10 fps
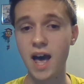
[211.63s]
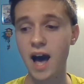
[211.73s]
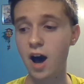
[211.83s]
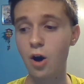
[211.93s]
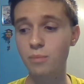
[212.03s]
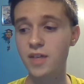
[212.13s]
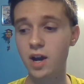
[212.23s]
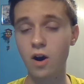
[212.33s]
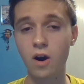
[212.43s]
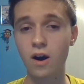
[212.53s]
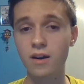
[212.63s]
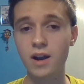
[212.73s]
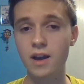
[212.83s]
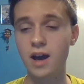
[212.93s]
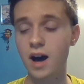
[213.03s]
I hope they are.
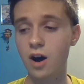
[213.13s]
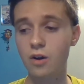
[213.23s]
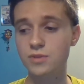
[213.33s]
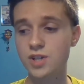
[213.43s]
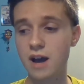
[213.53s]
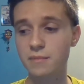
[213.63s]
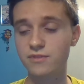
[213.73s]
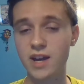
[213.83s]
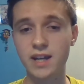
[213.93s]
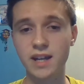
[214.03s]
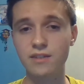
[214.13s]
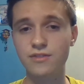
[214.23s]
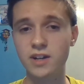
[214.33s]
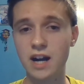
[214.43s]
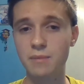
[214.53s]
I hope Sean McVay can get it
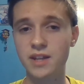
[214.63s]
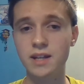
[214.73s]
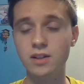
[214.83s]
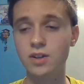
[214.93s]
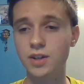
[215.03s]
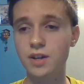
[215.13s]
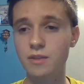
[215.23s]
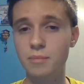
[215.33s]
figured out, but they didn't look good.